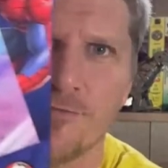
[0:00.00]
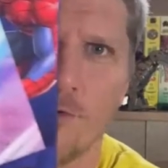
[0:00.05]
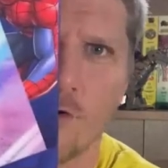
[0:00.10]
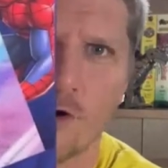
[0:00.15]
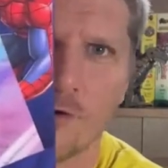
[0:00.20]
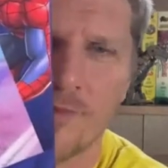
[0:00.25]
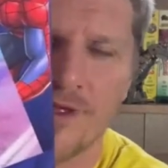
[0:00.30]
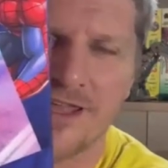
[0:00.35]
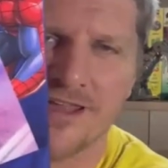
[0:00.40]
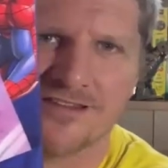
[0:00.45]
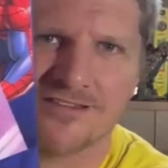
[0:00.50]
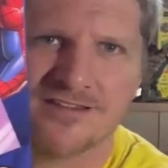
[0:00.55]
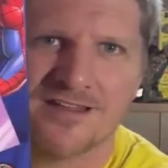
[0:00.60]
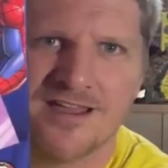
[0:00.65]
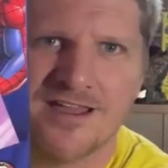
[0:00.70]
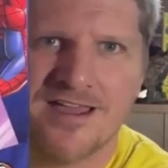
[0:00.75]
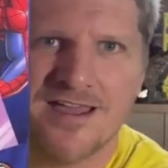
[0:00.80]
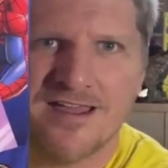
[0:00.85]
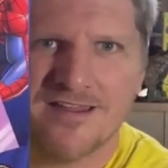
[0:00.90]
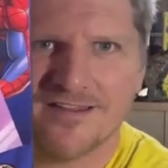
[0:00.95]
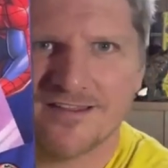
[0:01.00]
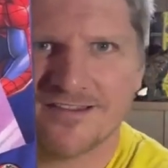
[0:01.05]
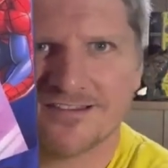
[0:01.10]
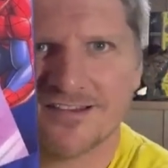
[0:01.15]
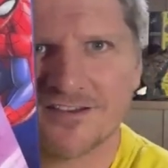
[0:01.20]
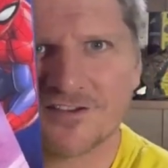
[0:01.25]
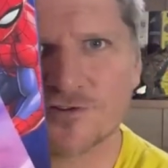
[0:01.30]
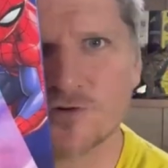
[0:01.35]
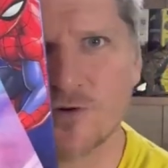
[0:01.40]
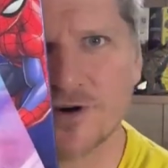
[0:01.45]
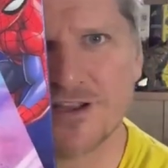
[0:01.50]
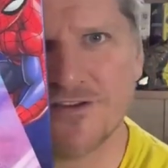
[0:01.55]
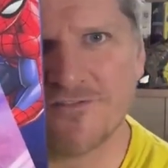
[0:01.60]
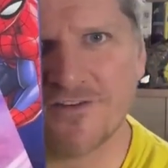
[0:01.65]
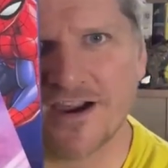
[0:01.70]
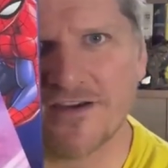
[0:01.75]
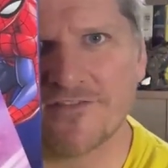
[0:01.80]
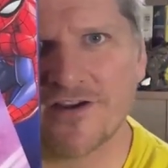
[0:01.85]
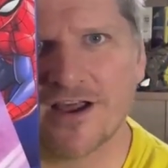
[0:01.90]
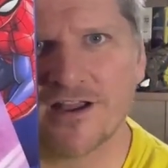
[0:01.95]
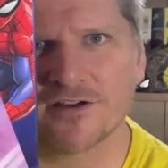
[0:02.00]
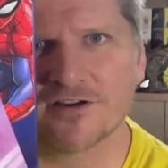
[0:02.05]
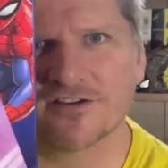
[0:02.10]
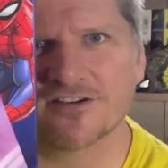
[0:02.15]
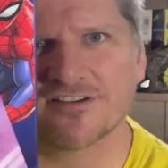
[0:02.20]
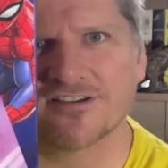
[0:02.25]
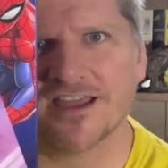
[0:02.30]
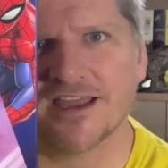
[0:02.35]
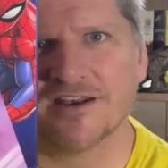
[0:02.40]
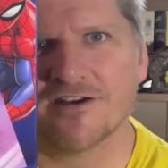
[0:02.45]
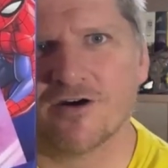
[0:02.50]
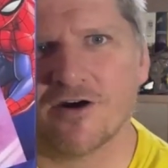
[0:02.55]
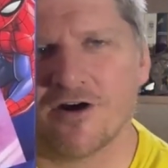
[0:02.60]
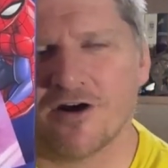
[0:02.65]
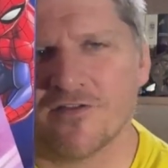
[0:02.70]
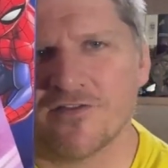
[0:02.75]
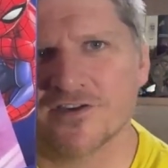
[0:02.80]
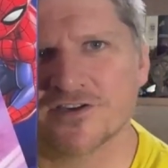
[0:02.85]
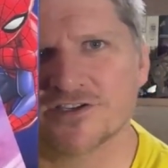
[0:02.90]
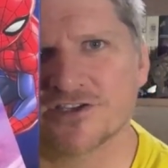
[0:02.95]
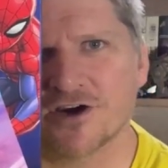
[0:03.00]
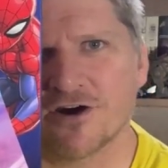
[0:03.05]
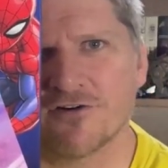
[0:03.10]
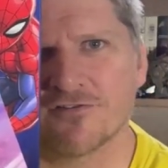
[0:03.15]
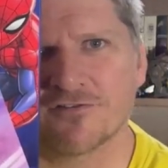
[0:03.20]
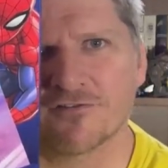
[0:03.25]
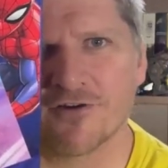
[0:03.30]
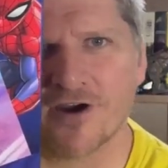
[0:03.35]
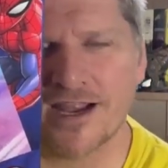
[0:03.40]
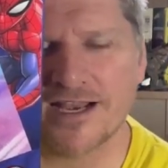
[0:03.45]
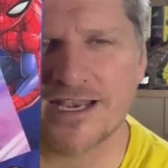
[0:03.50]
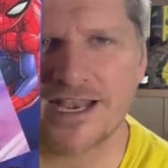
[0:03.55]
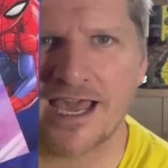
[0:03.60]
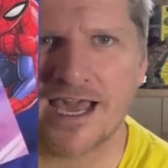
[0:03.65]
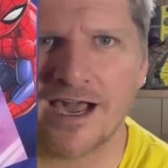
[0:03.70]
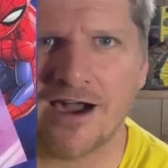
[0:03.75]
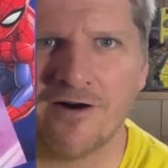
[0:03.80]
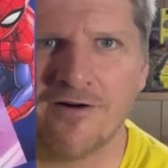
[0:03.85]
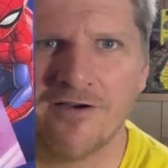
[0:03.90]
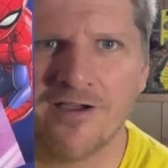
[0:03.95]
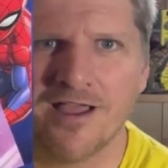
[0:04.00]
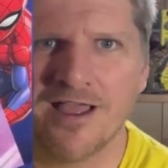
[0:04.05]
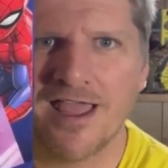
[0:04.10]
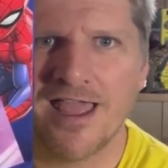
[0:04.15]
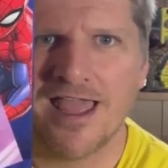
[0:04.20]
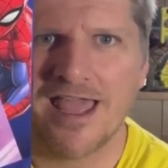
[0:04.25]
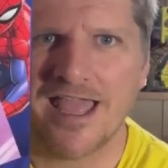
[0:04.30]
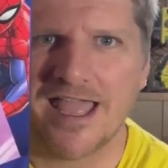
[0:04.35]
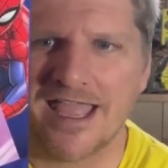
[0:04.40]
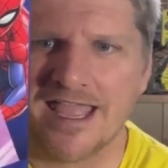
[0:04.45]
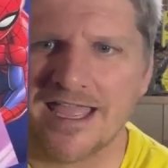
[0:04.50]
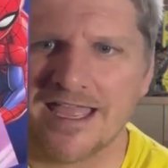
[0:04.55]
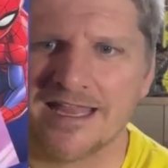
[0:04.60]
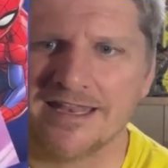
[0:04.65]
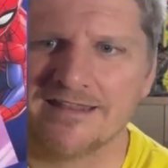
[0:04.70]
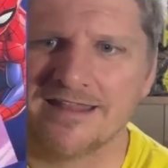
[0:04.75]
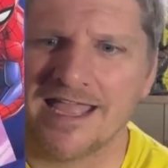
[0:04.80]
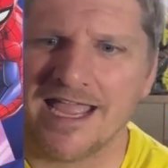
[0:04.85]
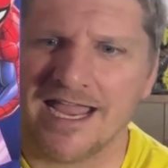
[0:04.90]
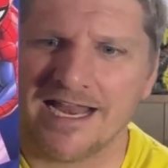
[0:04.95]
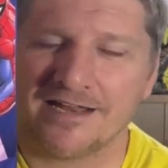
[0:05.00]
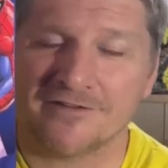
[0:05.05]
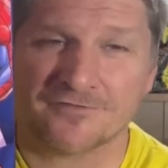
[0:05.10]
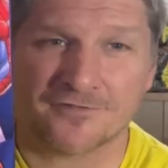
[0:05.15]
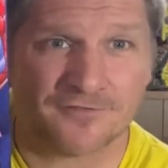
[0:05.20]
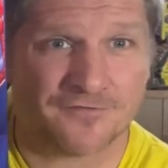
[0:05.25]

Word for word: Morbius. This is a $25 set on the shelf right now, and they had it